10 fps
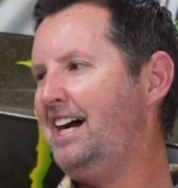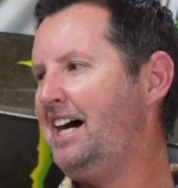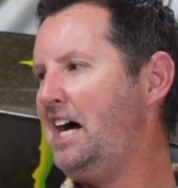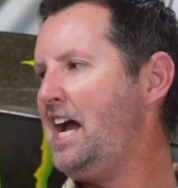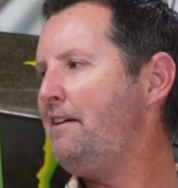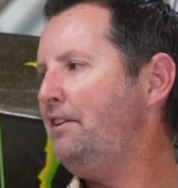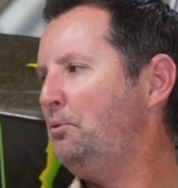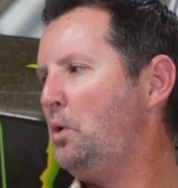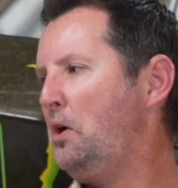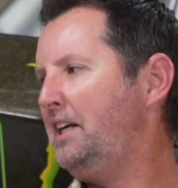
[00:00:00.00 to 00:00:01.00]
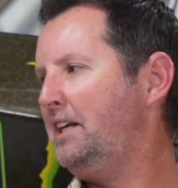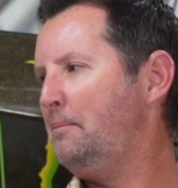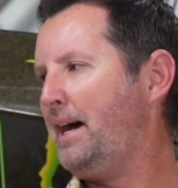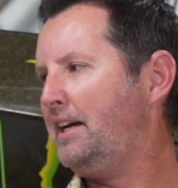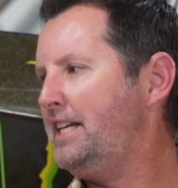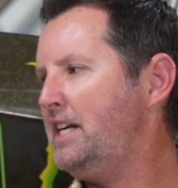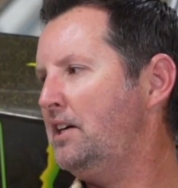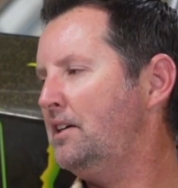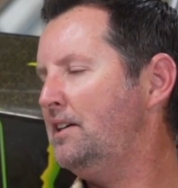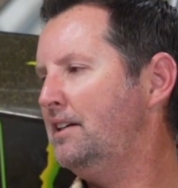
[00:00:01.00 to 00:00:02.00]
I haven't rode in about a
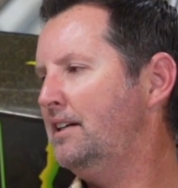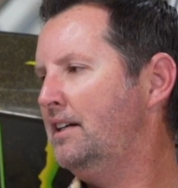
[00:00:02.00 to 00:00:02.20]
year.